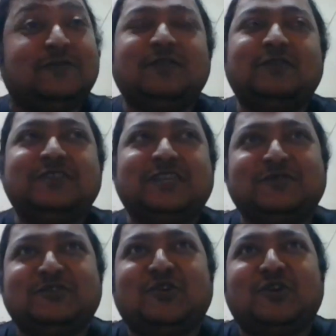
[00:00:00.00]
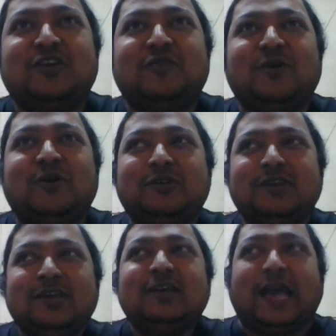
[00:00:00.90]
which I was talking about,
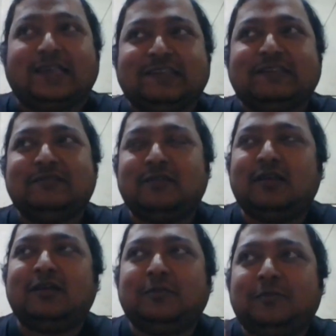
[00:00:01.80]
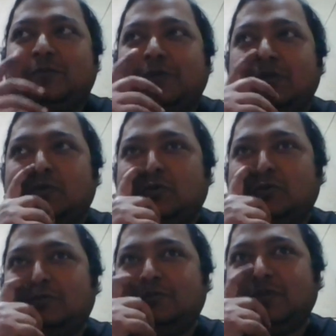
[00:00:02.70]
as in the people who